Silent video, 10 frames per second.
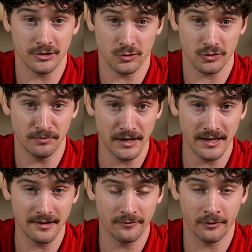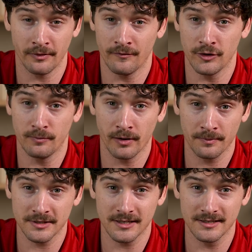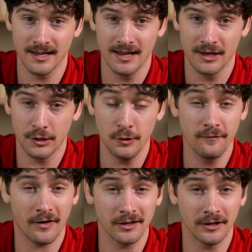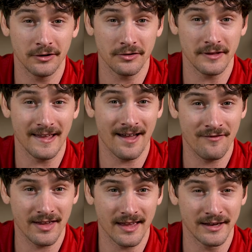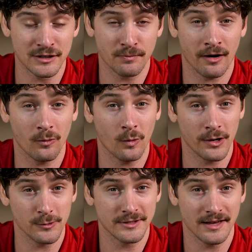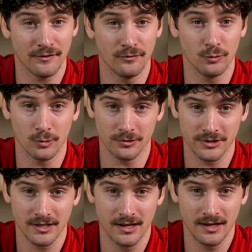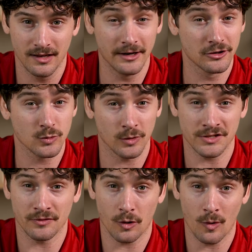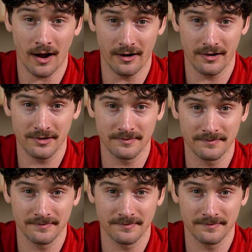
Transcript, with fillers: on social media for revenue purposes, you fall under the F A A's Part one oh seven rules. Here's what's required.